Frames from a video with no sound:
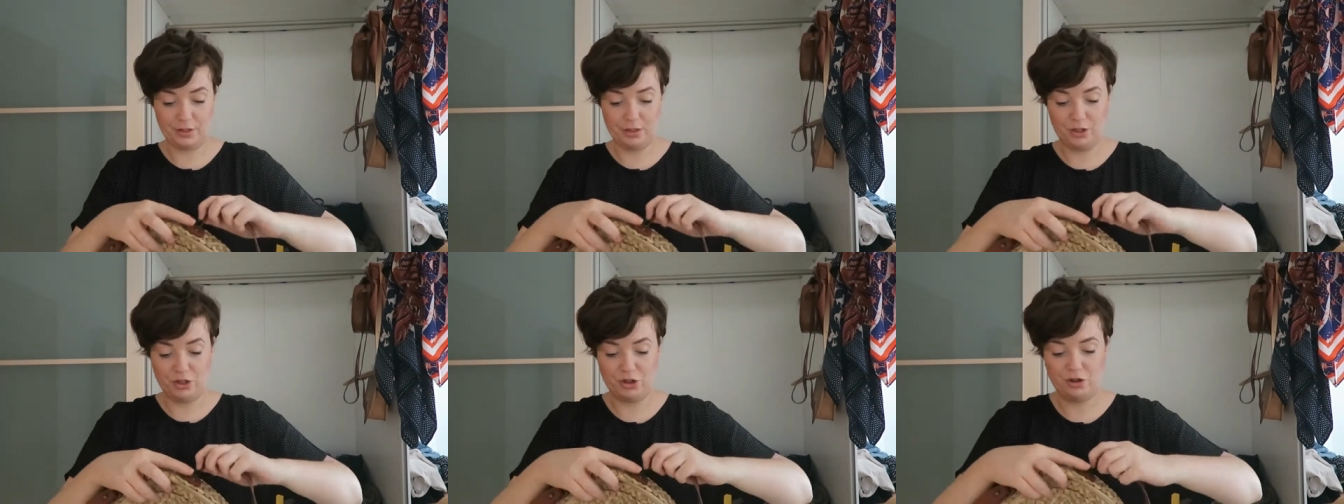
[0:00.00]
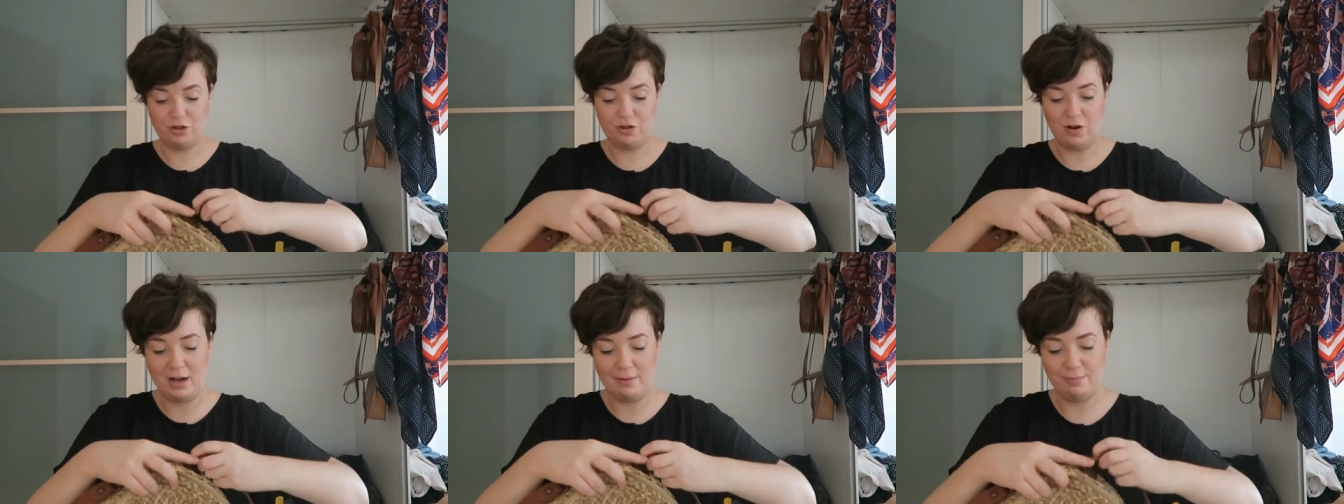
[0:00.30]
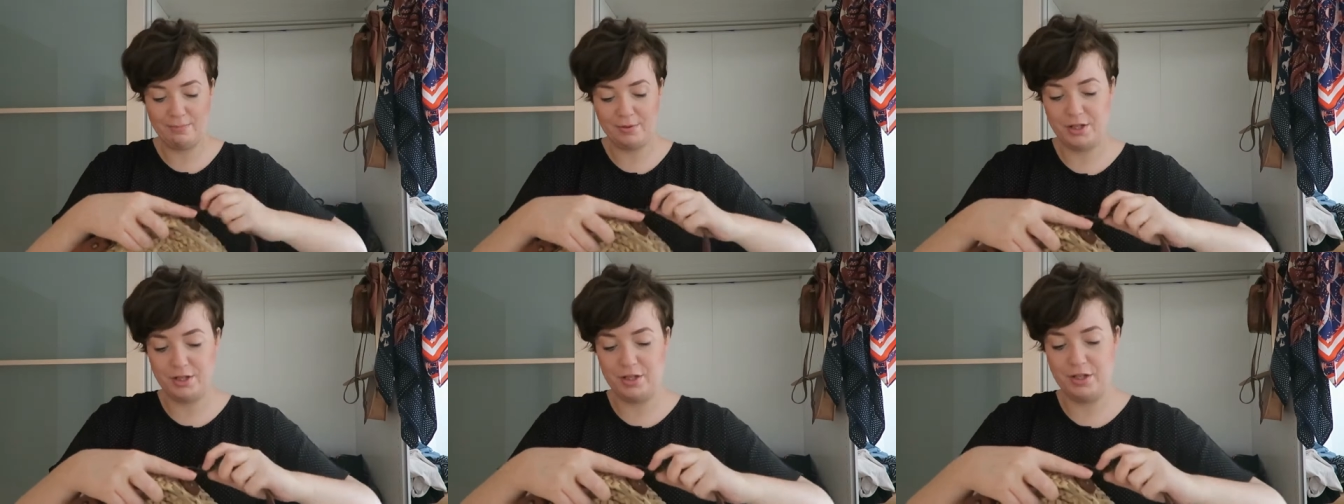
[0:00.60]

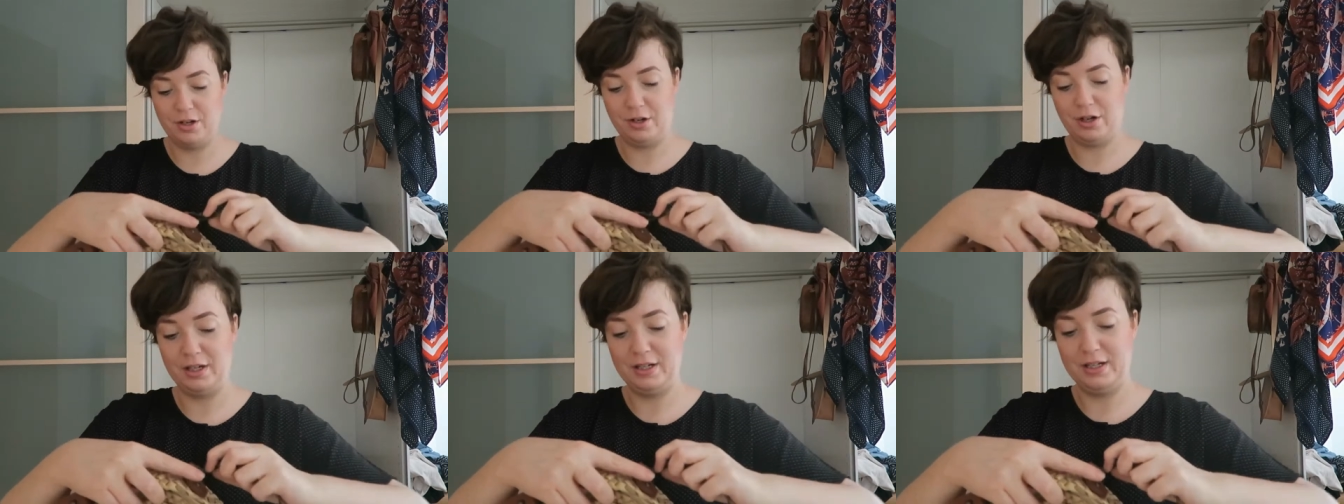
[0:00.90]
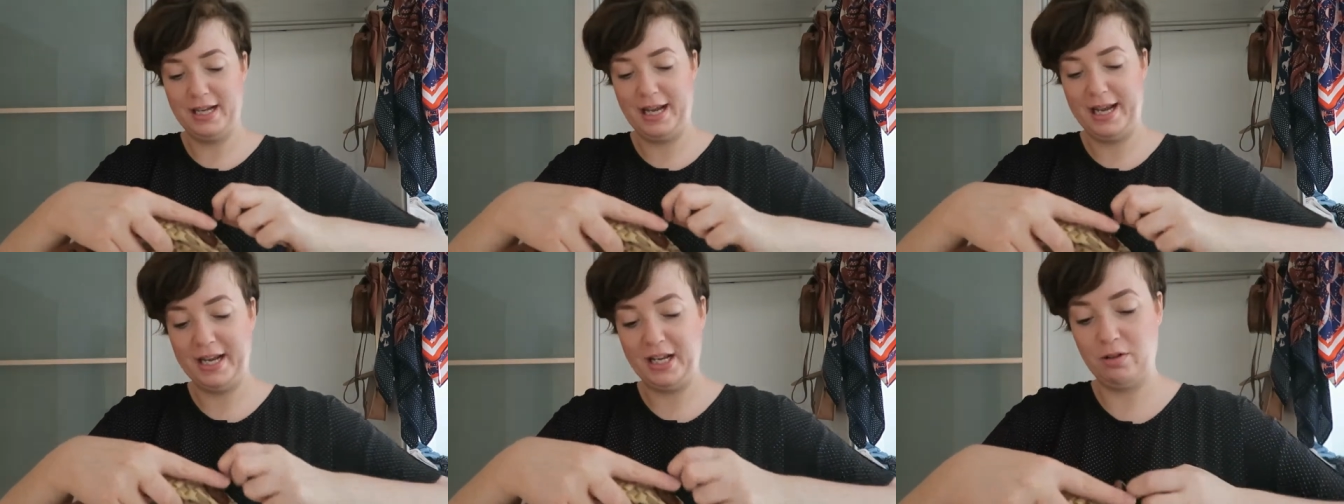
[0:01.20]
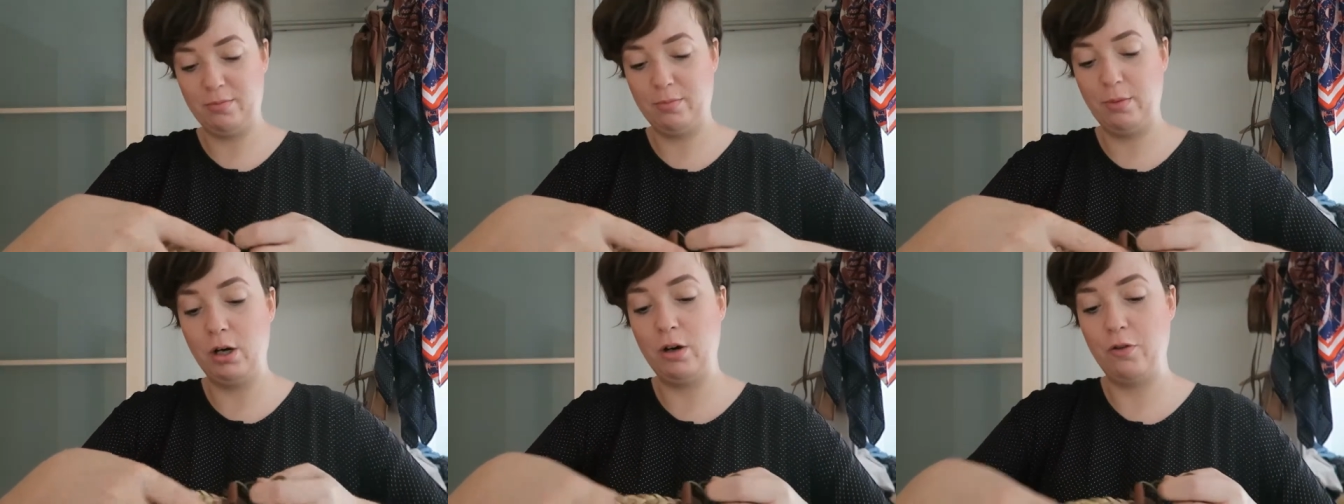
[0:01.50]
straps, you can
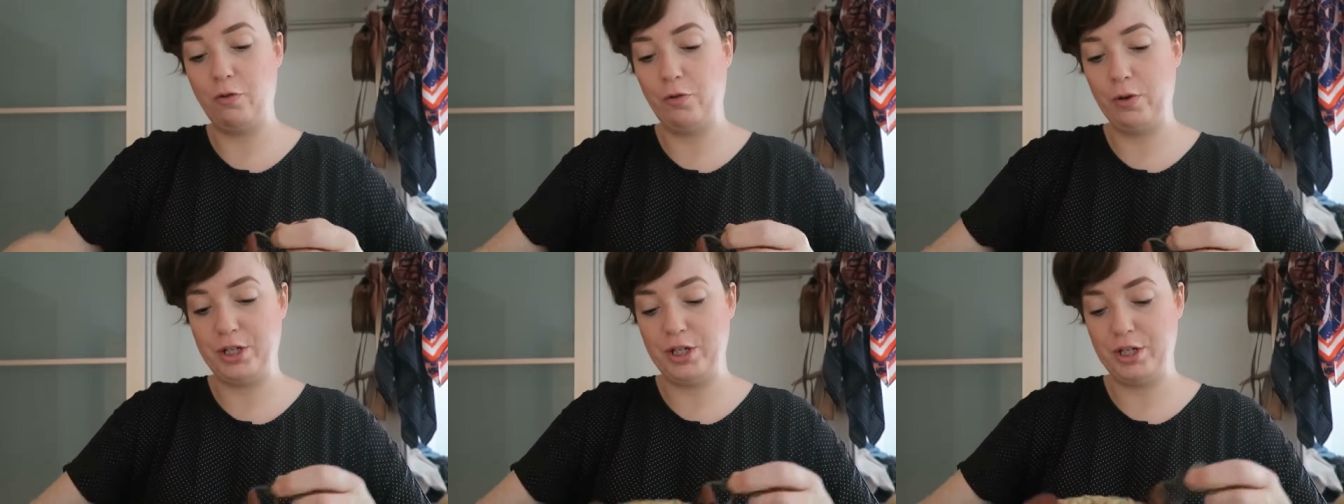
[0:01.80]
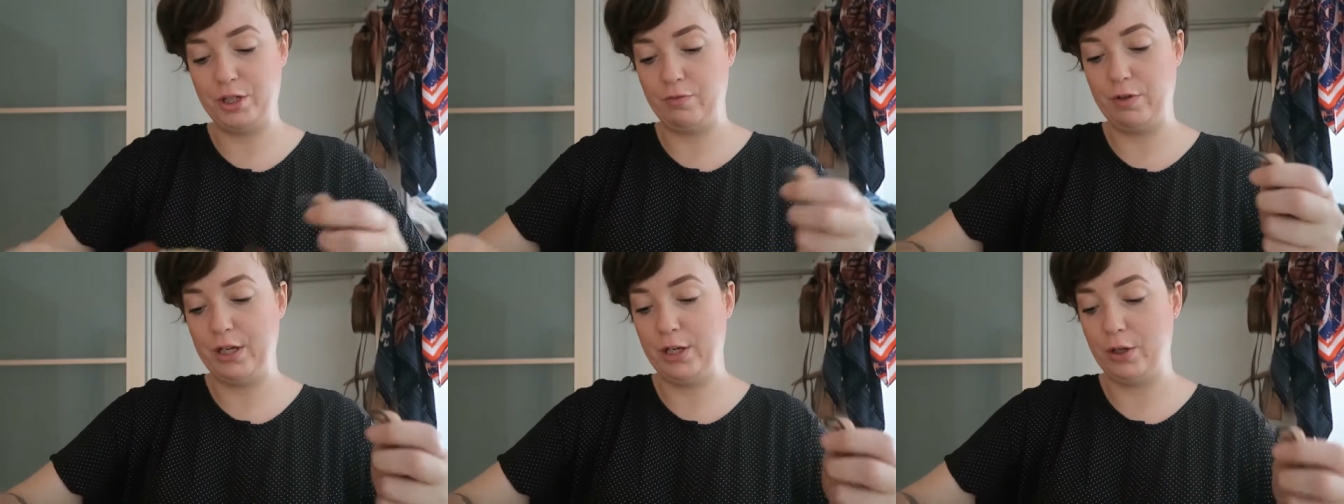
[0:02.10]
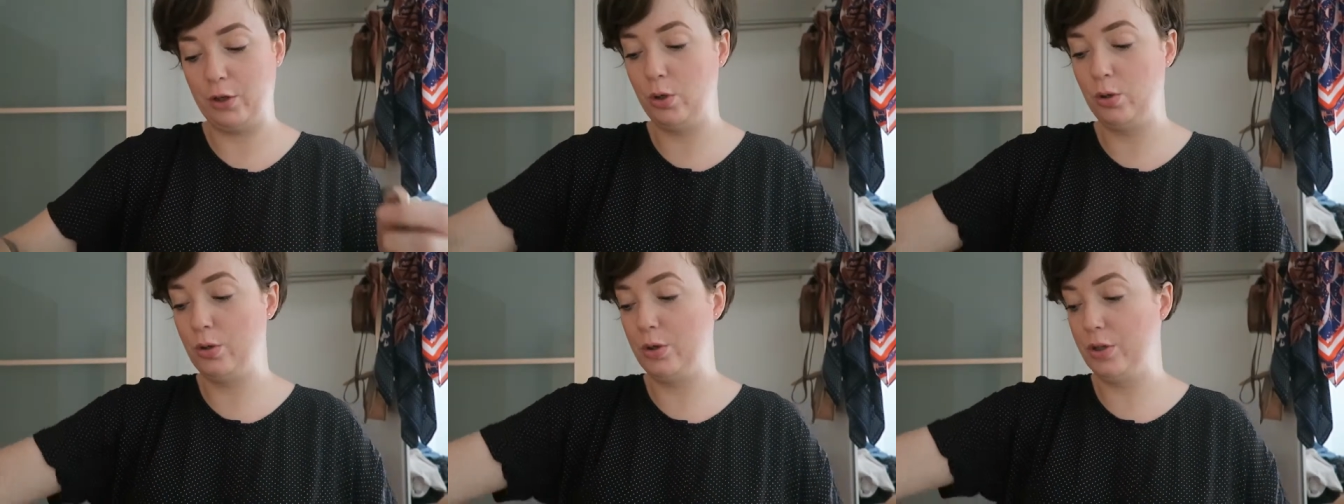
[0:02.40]
take them off, which is really
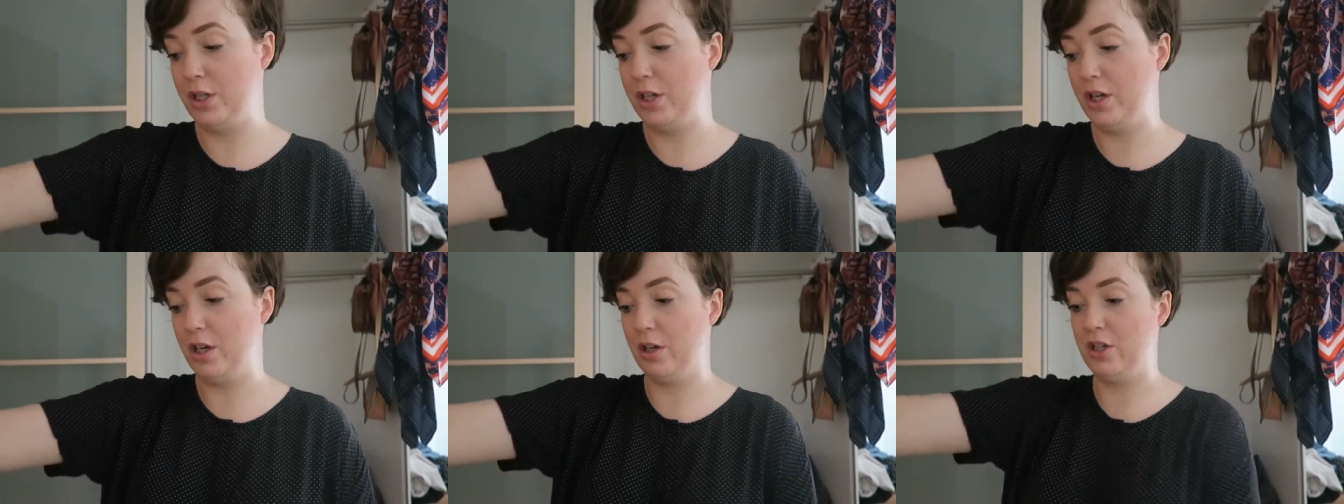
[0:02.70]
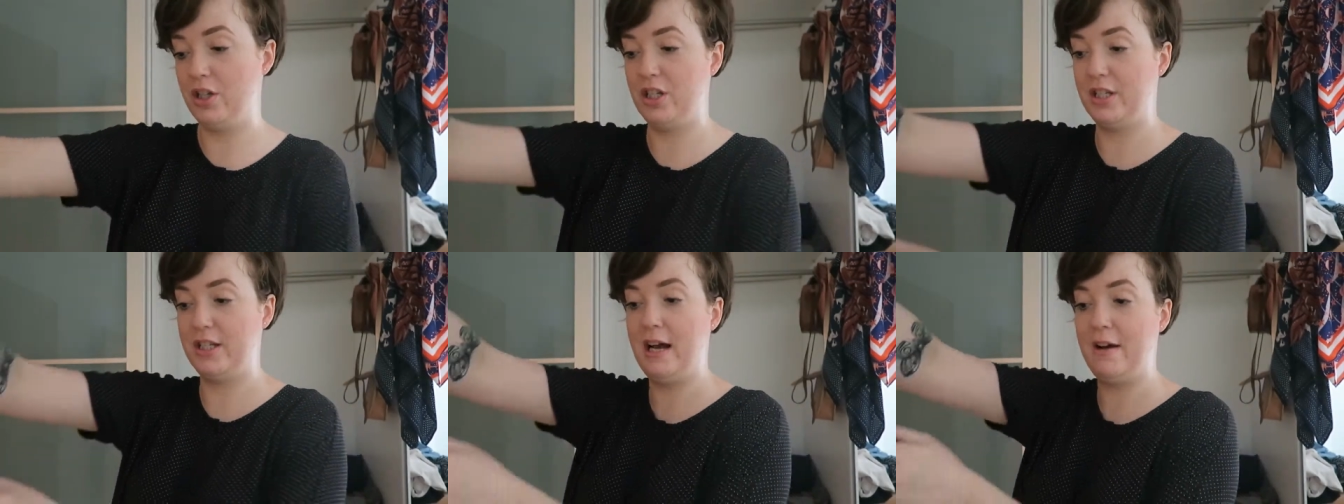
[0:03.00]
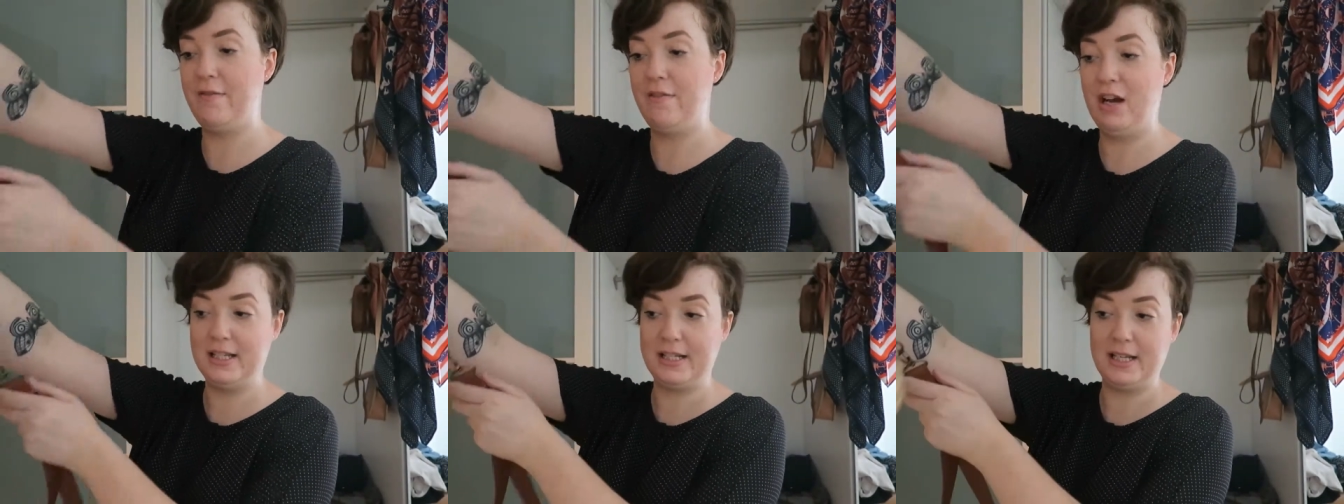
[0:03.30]
cool. So you could just
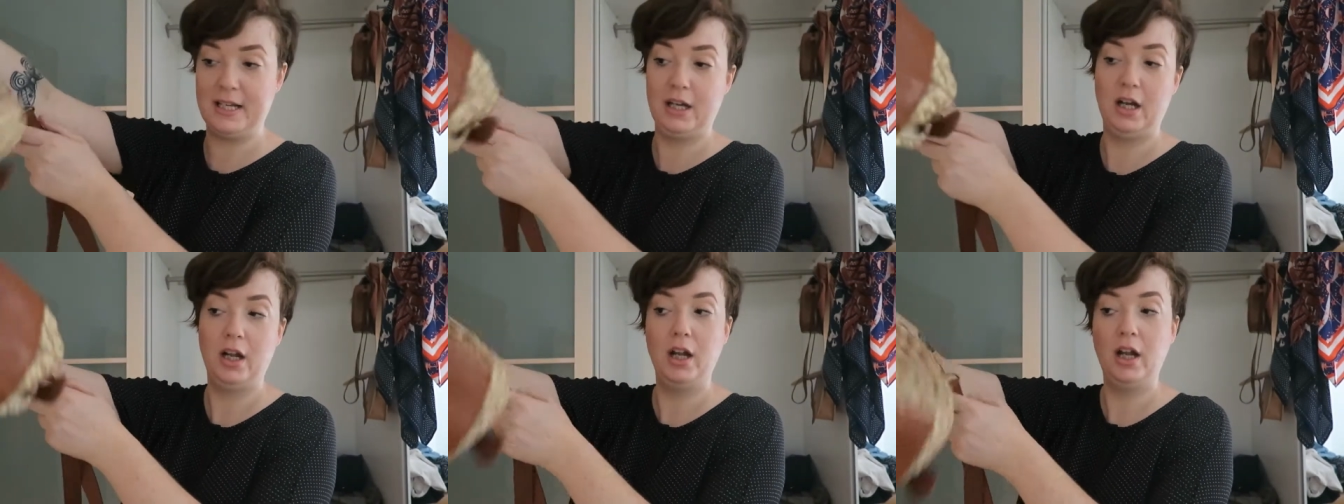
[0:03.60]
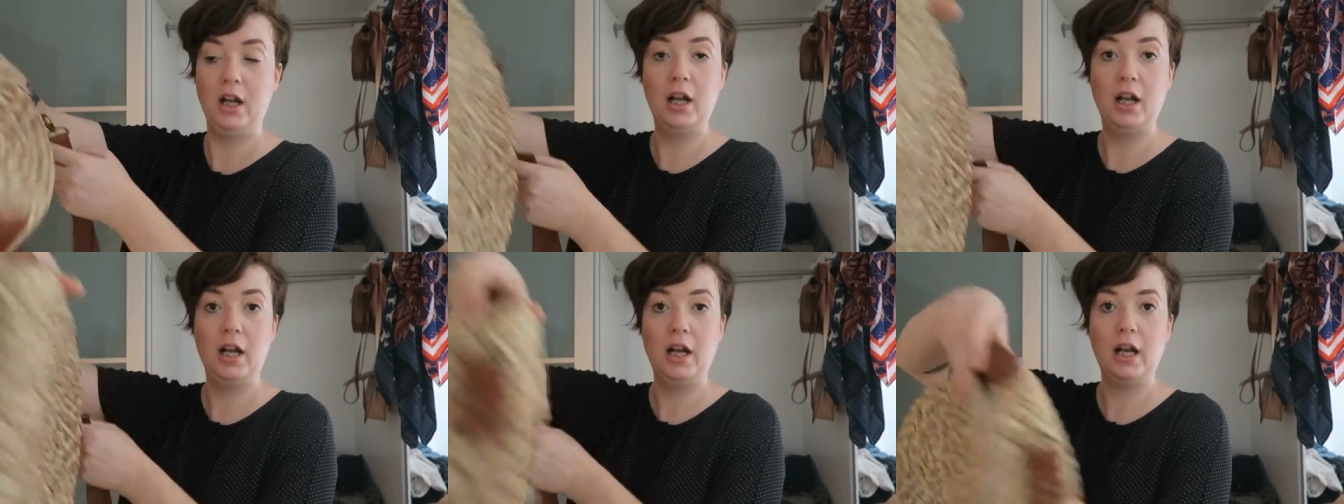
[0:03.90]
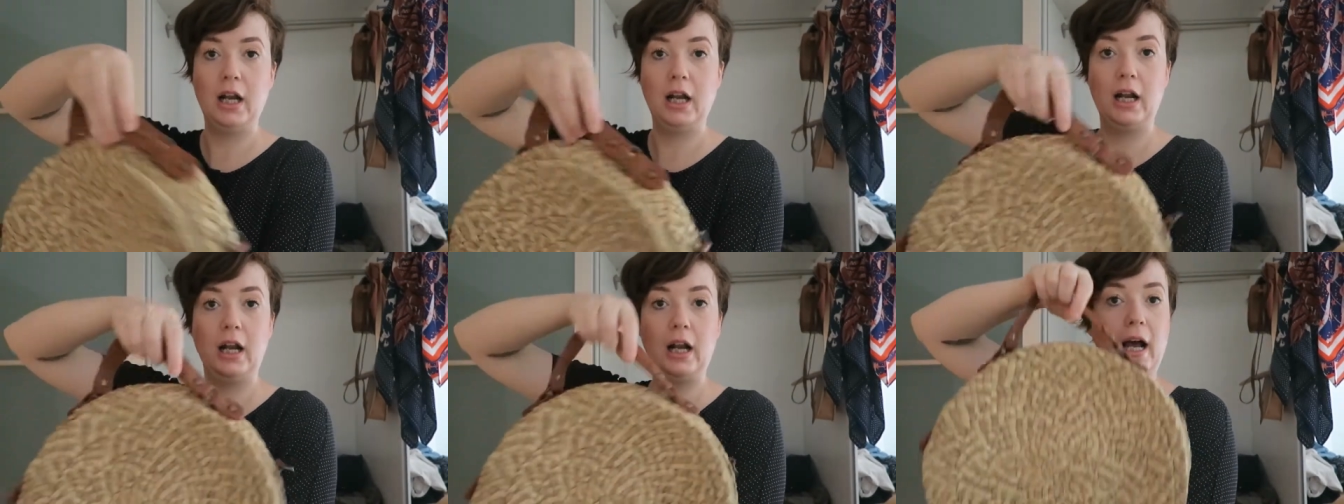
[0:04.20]
have it as a
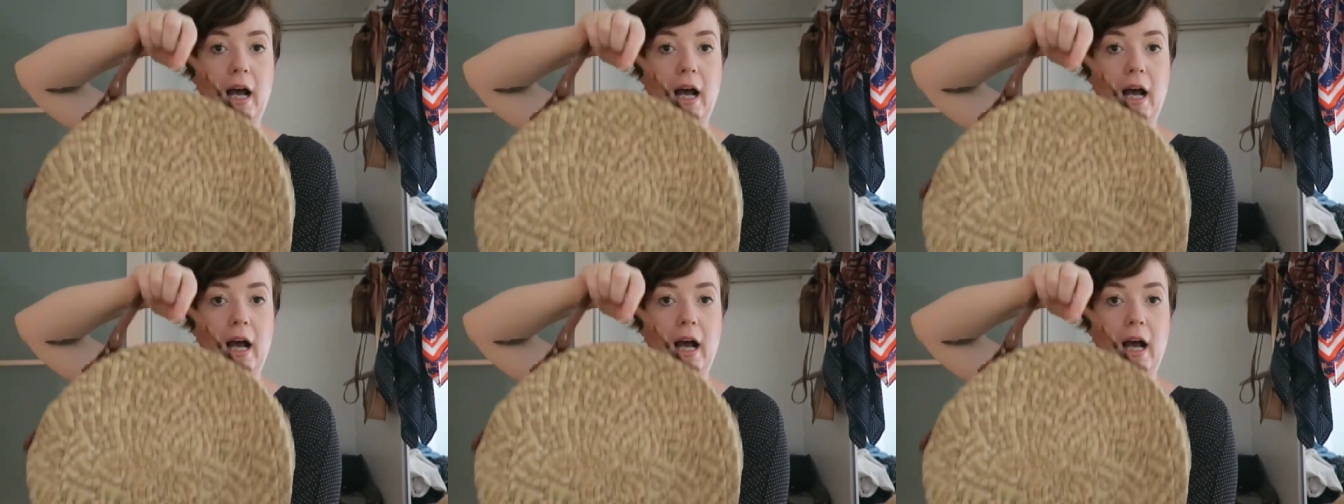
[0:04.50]
little